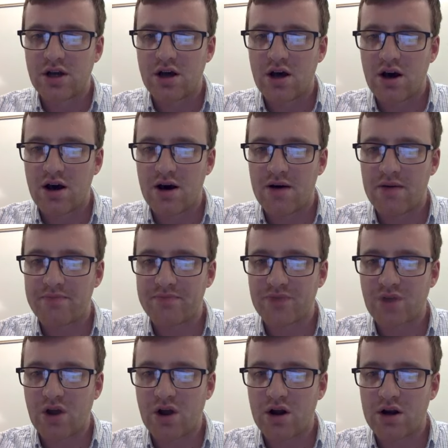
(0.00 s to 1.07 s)

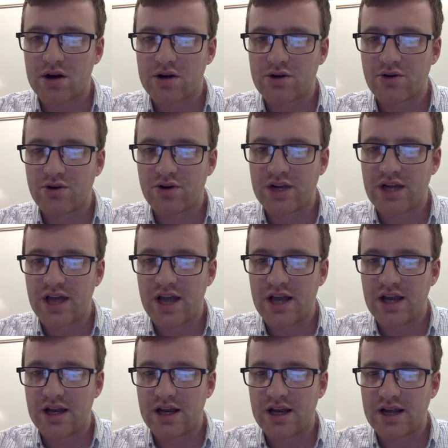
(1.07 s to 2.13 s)
are
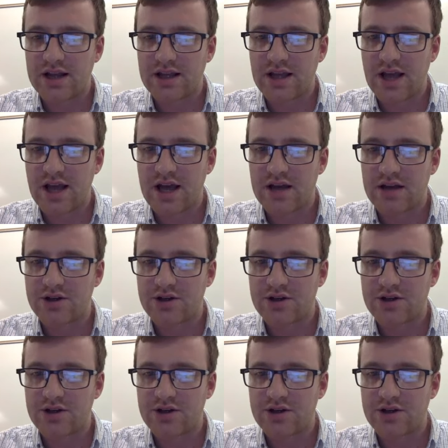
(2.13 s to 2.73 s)
created at the end.